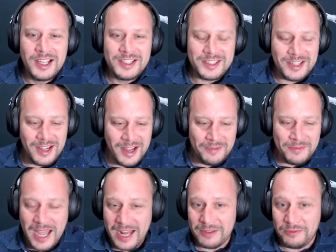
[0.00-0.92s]
So,
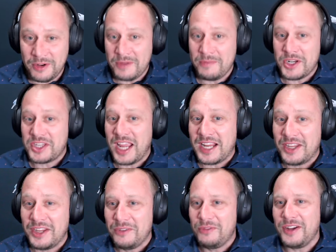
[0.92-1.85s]
Hannah, very much
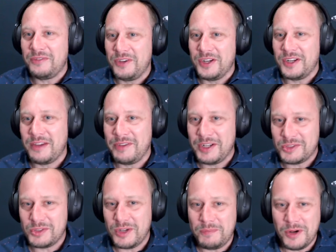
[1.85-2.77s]
thank you for coming
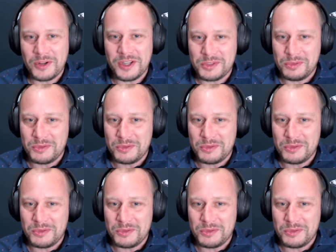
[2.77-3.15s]
onto our podcast.